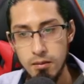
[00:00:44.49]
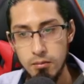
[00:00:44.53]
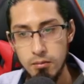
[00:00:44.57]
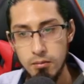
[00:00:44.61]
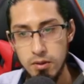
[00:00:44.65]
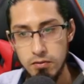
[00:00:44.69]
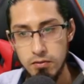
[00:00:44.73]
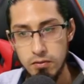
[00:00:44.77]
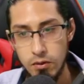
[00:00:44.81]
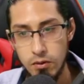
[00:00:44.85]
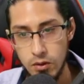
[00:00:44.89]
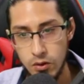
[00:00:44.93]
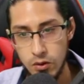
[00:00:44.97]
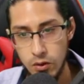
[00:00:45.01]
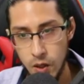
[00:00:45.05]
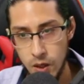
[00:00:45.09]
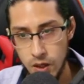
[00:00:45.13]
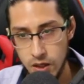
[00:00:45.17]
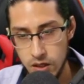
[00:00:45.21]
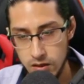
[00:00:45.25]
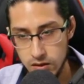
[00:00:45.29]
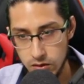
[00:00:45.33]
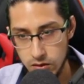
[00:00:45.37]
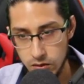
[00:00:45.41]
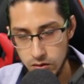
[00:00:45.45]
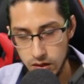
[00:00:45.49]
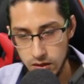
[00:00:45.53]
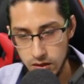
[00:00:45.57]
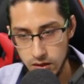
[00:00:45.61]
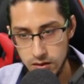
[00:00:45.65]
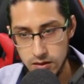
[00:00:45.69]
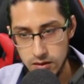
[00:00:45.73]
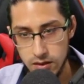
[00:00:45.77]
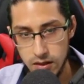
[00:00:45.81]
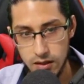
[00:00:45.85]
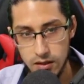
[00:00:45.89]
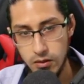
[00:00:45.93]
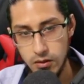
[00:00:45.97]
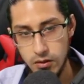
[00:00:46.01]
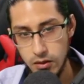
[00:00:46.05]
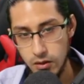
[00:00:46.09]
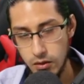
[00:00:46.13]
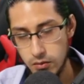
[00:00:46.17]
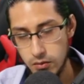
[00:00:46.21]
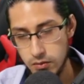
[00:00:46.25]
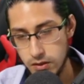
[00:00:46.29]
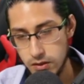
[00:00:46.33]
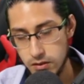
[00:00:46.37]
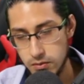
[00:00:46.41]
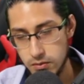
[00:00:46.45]
Before going into the details
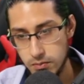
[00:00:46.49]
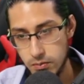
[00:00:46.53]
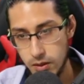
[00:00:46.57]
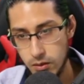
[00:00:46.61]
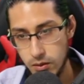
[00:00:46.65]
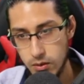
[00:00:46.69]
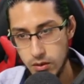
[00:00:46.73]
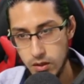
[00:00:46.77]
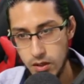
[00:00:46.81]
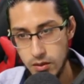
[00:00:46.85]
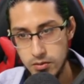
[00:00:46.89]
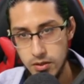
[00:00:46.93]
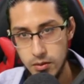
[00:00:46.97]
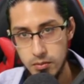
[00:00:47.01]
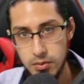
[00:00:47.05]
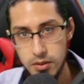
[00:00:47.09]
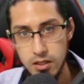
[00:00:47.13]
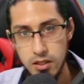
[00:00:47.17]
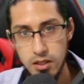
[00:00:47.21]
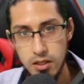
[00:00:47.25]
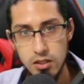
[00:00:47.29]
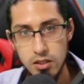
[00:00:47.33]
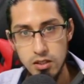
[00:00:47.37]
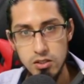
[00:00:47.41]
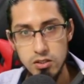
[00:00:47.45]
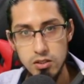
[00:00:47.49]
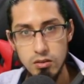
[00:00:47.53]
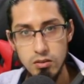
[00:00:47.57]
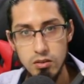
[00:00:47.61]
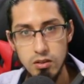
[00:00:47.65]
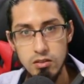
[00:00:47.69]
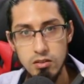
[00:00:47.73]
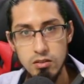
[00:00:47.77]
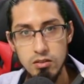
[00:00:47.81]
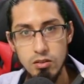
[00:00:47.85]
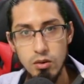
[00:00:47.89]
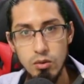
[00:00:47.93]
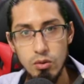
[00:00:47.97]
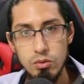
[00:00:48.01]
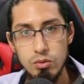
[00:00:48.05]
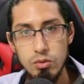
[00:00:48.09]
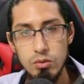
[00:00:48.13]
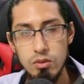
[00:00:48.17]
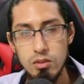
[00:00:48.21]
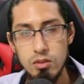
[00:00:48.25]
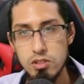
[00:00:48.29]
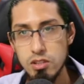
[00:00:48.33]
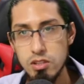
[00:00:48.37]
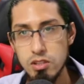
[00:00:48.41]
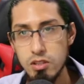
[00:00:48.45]
of this PowerApps application, let's go to
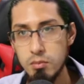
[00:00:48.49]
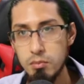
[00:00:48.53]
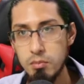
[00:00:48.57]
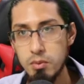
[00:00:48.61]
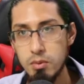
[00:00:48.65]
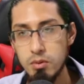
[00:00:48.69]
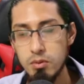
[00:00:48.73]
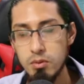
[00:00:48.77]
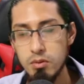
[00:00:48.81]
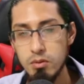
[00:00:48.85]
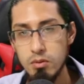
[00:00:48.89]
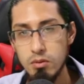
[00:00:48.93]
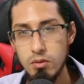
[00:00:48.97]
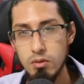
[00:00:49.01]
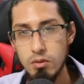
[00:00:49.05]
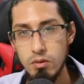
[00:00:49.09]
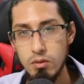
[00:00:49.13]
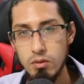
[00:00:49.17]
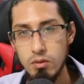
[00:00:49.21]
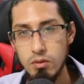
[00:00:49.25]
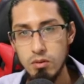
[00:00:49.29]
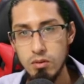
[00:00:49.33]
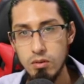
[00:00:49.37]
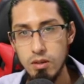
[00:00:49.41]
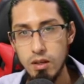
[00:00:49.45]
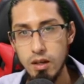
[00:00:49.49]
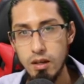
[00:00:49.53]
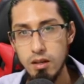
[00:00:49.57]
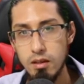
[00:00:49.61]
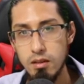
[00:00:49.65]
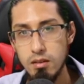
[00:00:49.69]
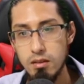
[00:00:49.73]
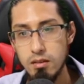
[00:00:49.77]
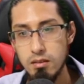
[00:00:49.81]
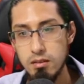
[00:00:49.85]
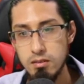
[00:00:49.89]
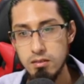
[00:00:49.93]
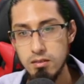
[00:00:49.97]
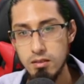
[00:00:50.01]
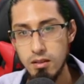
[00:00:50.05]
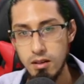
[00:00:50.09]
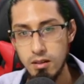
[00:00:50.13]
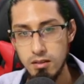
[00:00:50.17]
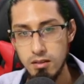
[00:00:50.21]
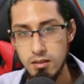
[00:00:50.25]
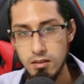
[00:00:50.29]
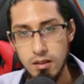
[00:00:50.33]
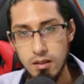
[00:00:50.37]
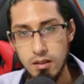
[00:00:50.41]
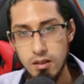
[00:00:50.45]
the SharePoint Online
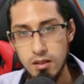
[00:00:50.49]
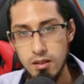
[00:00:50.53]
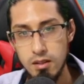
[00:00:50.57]
site.